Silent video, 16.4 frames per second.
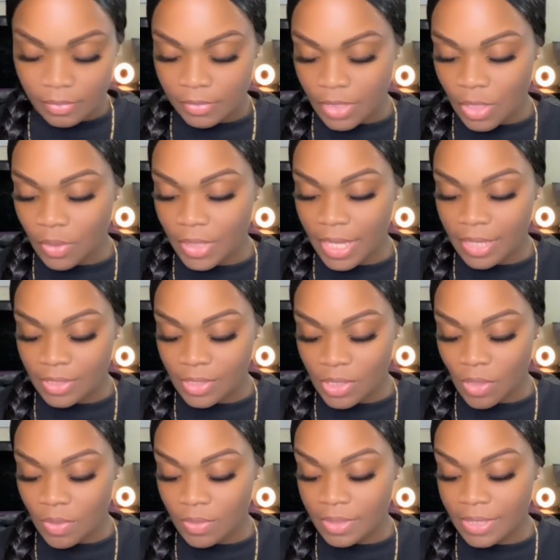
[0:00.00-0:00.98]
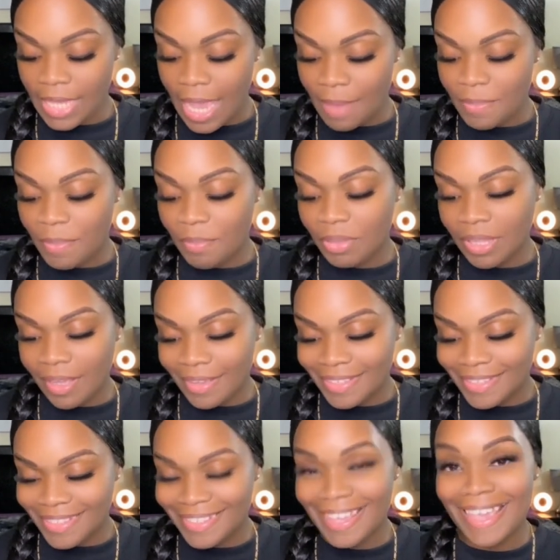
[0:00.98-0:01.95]
Okay, so tap
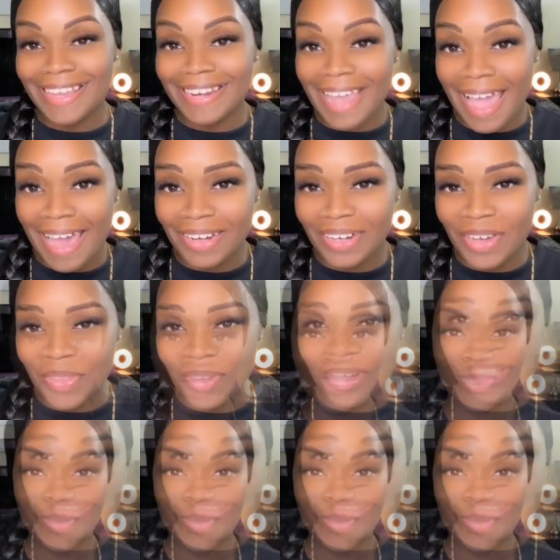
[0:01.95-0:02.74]
plus and add other.